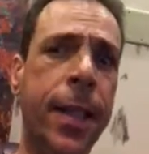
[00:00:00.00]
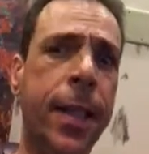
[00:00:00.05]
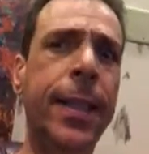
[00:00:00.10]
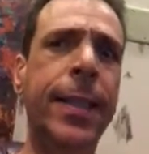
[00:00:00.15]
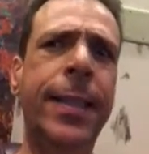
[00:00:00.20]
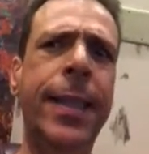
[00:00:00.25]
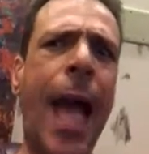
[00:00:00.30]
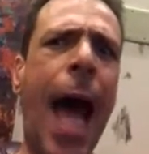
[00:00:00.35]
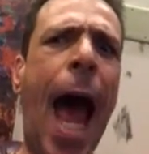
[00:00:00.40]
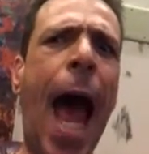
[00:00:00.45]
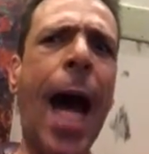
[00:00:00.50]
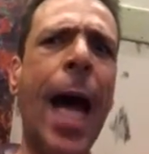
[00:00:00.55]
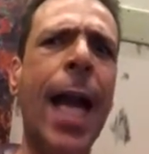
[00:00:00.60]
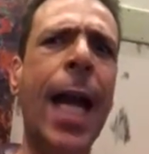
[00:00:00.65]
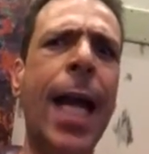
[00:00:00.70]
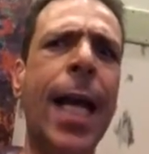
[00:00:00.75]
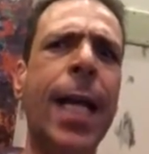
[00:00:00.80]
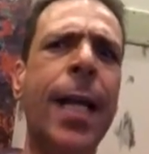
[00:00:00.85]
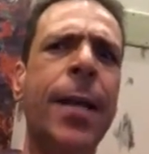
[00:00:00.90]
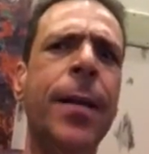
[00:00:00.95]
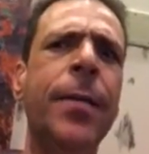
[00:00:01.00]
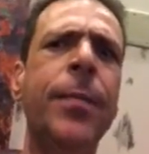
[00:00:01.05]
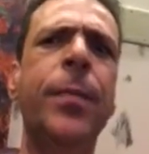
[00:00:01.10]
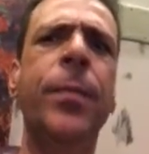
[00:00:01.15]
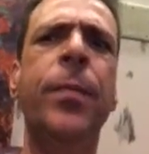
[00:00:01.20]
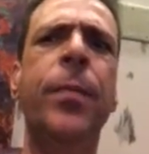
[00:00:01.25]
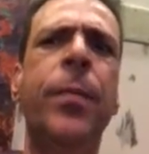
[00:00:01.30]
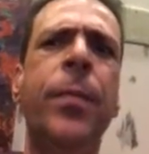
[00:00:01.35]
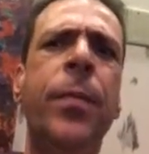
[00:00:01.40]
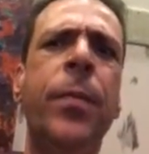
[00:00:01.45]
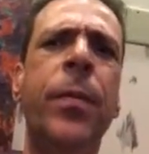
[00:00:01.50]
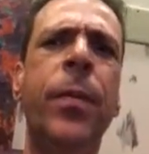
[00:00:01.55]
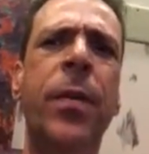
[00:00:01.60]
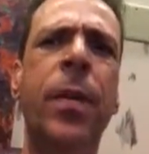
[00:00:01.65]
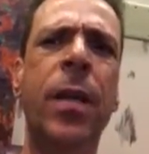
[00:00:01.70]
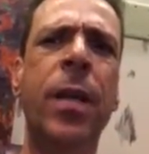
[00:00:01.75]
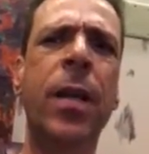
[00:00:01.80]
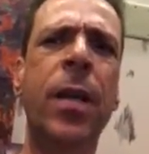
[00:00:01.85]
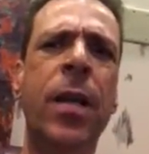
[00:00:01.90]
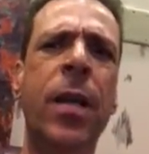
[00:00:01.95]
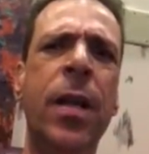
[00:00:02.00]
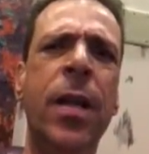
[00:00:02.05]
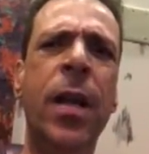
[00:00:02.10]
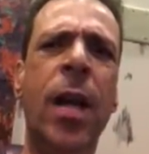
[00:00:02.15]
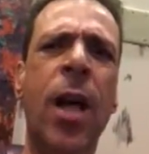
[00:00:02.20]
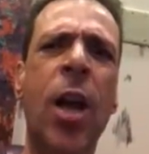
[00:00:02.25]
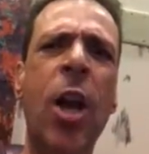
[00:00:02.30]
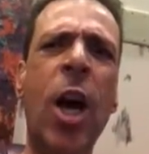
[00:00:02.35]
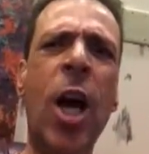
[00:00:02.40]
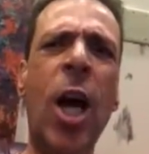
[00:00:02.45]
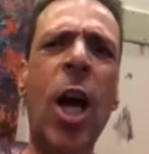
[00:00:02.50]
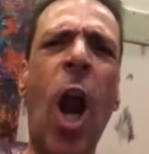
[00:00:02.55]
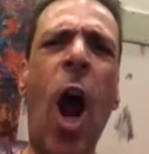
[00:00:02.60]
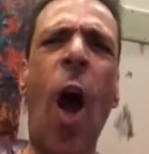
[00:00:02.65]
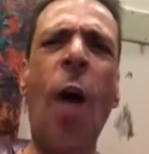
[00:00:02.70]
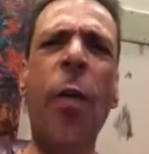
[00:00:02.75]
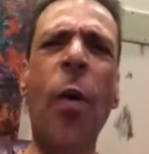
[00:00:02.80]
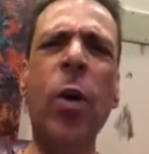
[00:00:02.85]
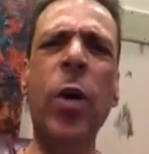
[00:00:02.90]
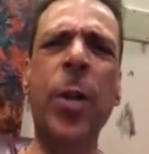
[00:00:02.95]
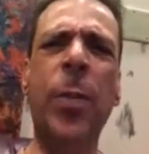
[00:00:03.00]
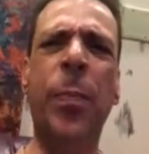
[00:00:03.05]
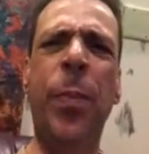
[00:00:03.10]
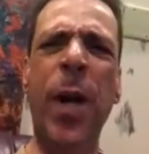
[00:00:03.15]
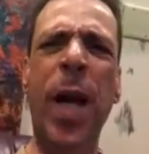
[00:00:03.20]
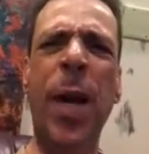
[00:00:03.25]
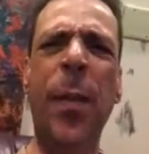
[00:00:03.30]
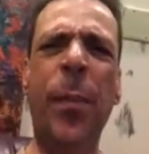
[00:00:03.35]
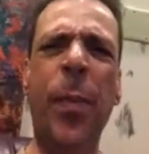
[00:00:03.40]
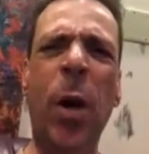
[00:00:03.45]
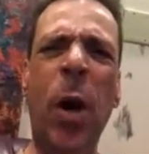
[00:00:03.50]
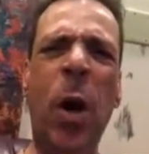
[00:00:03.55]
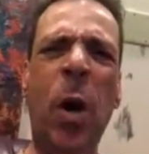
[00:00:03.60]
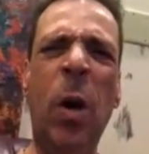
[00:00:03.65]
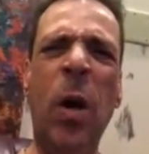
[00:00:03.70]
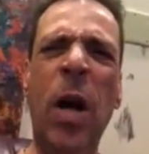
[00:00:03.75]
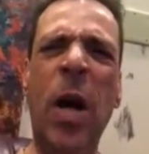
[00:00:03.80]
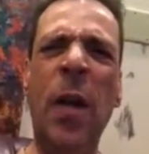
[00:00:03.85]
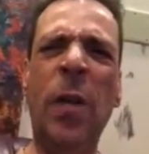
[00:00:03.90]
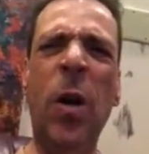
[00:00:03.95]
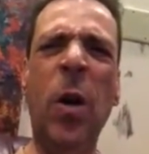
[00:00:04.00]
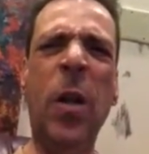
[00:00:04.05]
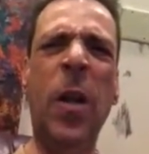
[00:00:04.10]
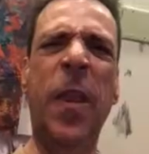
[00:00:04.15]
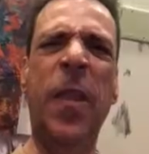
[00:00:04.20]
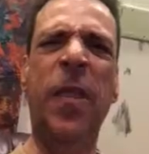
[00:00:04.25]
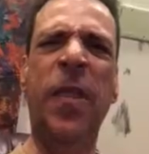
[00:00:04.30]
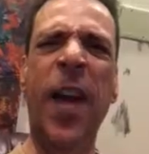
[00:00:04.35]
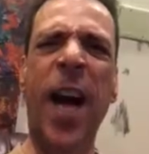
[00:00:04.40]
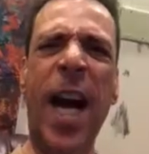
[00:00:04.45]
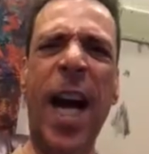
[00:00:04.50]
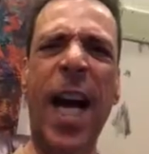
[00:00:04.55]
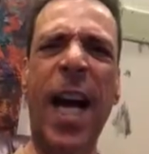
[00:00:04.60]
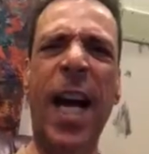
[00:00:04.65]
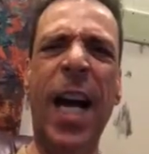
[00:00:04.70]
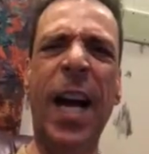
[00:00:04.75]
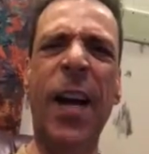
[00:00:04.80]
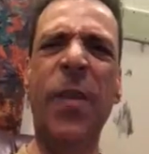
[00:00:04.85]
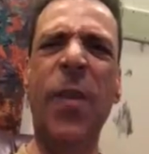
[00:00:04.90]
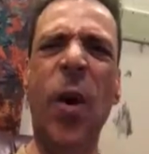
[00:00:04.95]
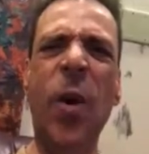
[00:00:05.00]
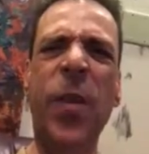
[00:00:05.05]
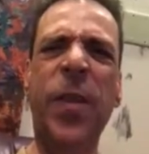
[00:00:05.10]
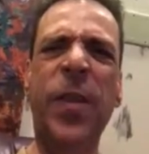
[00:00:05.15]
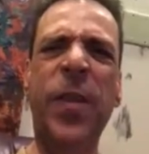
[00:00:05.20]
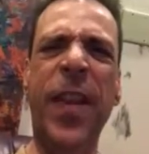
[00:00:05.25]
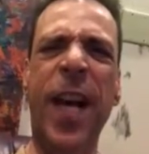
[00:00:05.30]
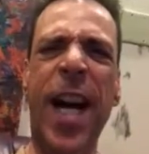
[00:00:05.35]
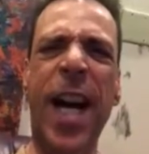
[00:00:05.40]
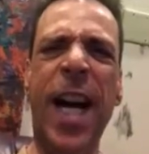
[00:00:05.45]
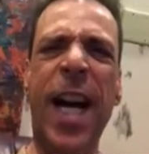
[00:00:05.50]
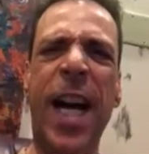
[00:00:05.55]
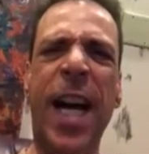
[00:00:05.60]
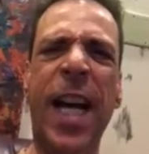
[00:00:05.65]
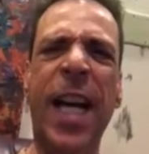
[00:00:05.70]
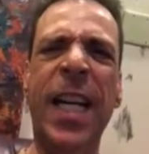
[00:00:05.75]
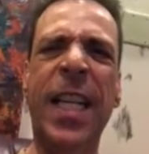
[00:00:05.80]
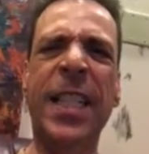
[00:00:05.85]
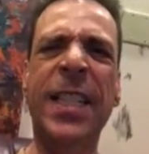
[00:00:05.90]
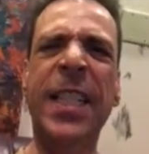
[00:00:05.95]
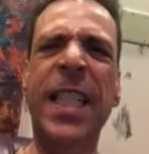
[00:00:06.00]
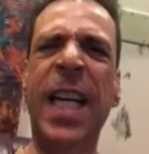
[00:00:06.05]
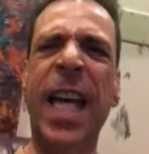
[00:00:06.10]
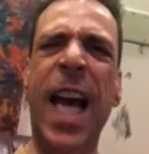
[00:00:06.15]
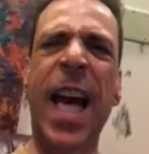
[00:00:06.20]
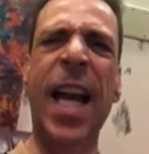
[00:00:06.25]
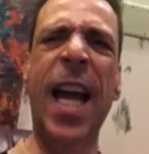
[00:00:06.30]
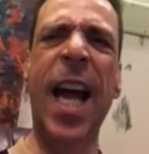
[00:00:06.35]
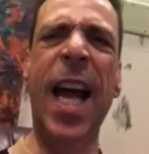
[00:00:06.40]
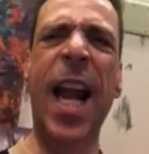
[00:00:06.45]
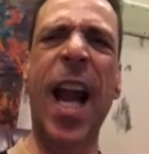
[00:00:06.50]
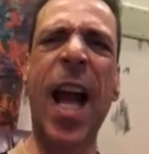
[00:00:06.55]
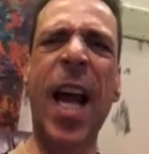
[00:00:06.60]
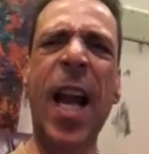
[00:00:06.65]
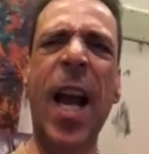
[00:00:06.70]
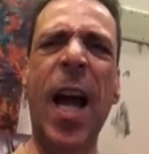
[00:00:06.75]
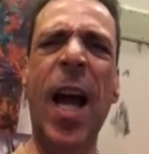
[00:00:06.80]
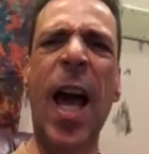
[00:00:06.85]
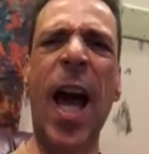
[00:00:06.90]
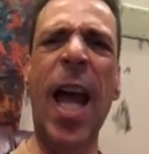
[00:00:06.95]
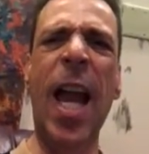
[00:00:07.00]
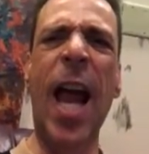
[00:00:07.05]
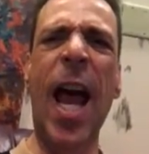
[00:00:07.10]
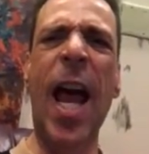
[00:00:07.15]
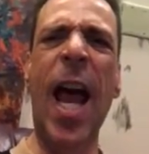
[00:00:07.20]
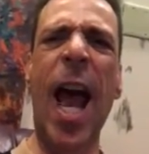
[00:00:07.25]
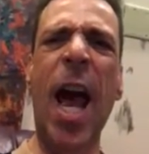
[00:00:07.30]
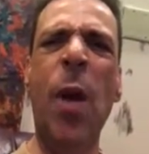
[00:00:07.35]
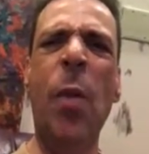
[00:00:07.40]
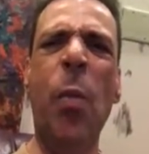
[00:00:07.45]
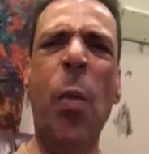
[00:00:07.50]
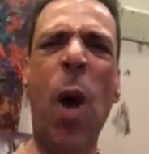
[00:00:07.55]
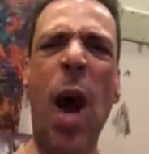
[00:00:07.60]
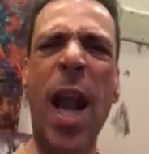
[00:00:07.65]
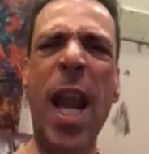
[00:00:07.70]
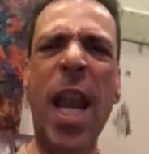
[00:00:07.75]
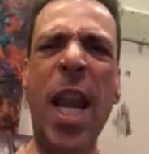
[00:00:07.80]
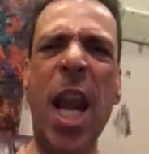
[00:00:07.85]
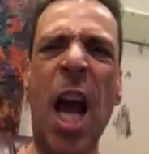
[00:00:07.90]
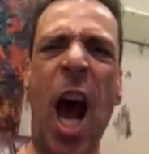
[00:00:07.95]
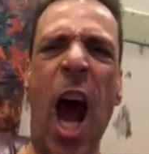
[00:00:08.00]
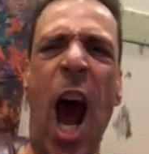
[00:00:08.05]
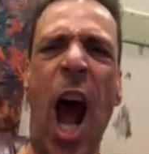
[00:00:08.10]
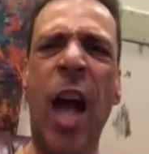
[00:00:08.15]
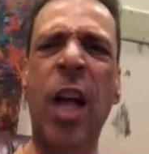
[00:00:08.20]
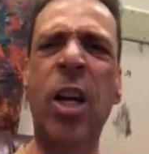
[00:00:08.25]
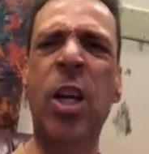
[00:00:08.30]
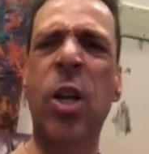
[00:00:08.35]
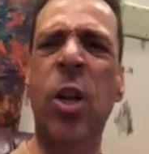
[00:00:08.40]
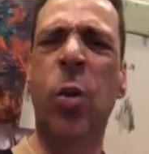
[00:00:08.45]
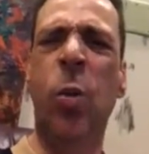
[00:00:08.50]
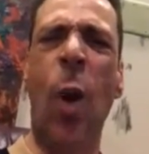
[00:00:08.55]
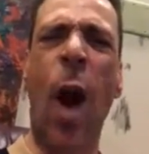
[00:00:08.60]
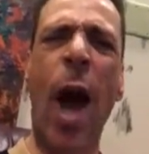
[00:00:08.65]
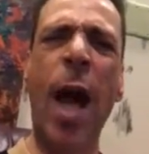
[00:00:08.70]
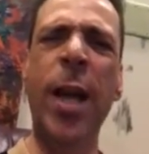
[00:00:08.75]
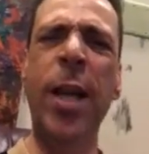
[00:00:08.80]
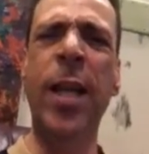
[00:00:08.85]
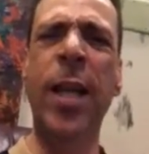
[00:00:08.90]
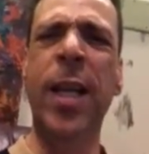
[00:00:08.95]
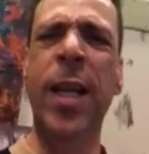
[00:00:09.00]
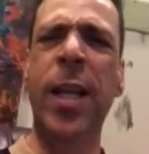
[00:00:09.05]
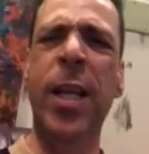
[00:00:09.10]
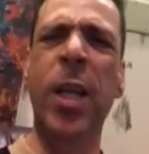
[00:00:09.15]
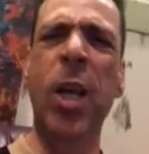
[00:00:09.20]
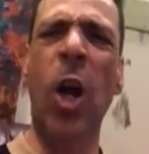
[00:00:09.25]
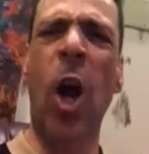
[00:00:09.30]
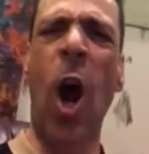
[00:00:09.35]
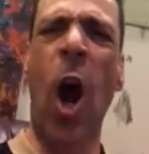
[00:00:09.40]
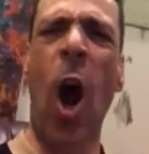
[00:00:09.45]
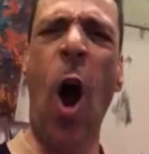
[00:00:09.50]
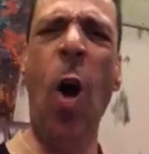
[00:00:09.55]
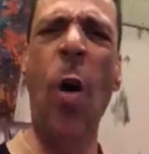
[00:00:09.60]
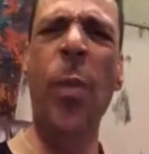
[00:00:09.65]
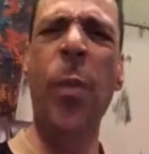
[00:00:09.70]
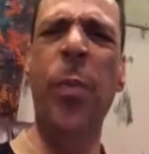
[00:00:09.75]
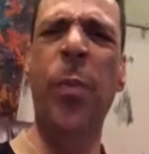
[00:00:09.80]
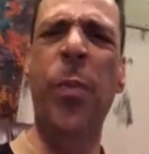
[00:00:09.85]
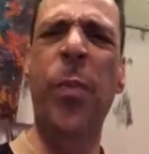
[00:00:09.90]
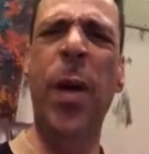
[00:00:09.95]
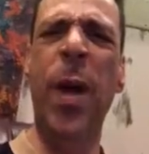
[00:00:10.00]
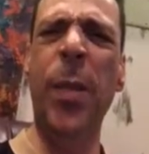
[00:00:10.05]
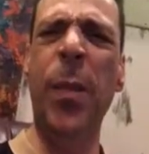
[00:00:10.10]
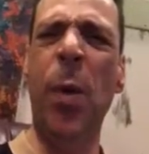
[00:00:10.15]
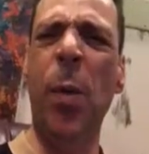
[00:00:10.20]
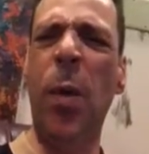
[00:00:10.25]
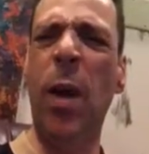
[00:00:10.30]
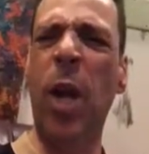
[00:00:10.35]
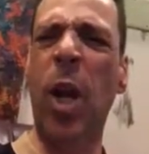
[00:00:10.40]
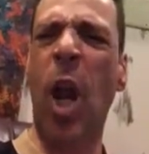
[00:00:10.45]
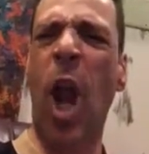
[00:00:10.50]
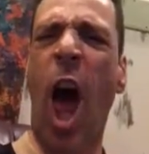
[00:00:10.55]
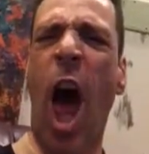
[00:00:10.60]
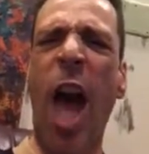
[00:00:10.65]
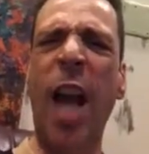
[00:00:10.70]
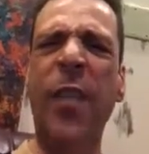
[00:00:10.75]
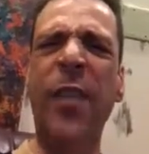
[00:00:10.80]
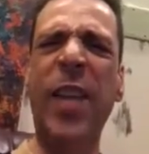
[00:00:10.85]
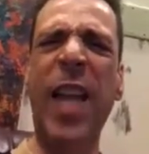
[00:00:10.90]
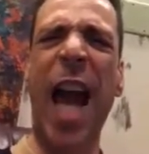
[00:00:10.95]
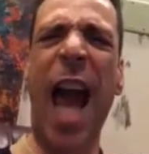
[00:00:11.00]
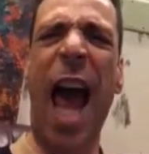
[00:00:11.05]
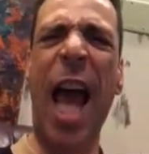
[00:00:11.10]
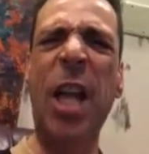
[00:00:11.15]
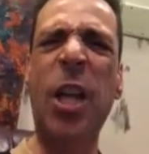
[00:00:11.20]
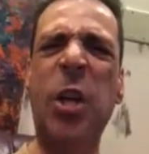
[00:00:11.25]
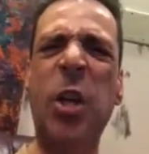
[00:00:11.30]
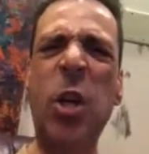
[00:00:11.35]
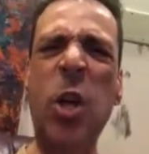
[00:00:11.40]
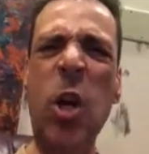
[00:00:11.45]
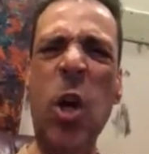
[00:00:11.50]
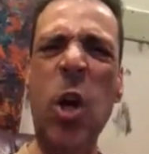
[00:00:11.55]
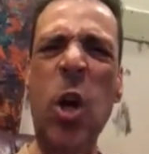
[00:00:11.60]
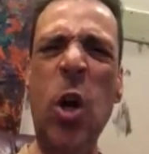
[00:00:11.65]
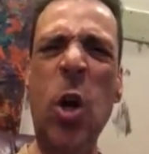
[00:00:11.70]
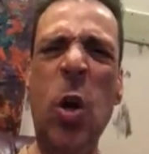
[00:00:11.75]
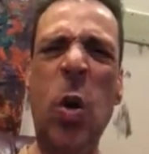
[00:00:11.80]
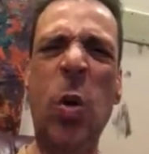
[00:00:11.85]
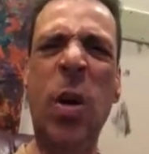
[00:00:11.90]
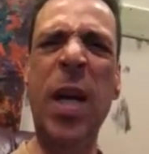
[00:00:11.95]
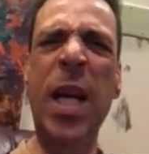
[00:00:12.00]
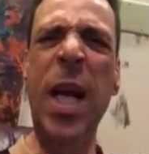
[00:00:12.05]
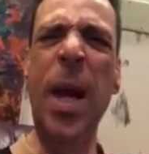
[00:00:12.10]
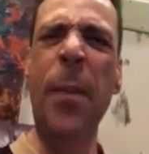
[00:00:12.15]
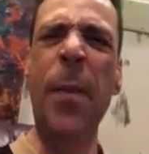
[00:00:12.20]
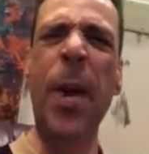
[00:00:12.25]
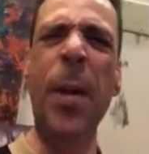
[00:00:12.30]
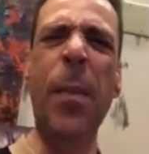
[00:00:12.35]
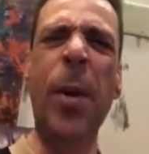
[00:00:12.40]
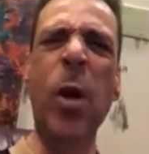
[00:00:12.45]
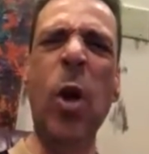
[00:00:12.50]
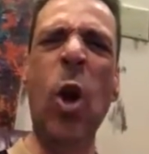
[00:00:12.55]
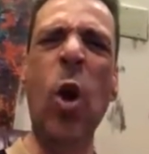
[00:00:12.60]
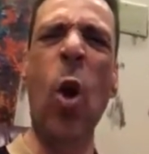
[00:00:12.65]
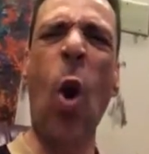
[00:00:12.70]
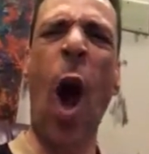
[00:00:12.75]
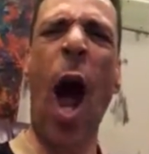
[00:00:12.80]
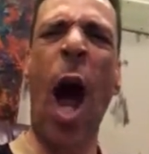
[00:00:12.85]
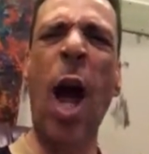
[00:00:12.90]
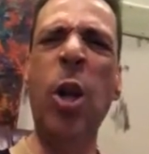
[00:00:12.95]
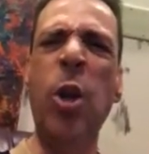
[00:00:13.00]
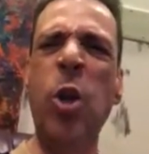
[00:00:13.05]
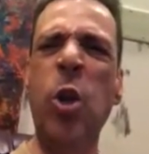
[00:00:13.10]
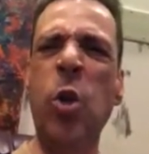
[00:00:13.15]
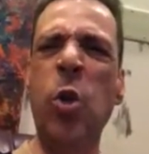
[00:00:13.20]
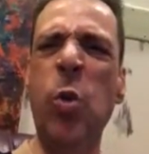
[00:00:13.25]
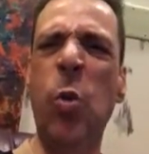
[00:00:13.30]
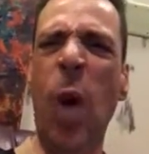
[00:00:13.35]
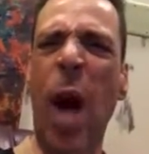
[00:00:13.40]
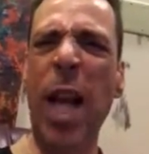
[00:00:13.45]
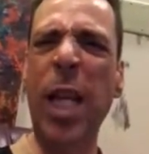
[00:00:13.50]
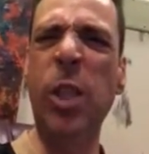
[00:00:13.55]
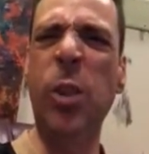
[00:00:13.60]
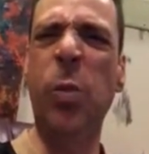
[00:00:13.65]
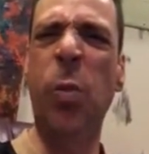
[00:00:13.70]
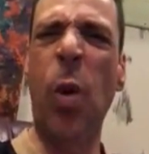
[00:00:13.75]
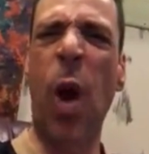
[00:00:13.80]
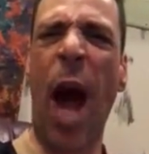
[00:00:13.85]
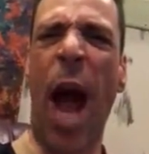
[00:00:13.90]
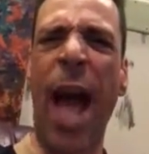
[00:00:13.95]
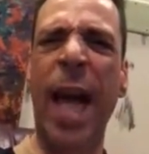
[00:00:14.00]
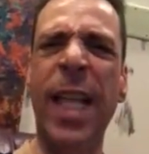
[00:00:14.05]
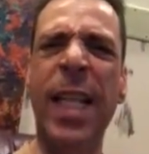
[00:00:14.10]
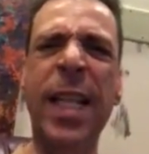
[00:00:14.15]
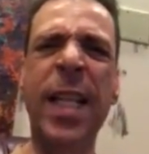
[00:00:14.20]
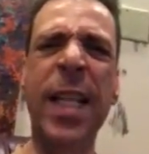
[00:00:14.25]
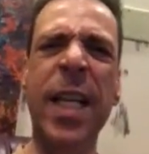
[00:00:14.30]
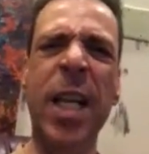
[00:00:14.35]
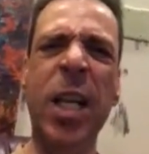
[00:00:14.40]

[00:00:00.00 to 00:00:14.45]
Exactly. Look at all those people, those thugs and whatnot. Trying, you know, people with a lot of tattoos. People don't know how to dress right.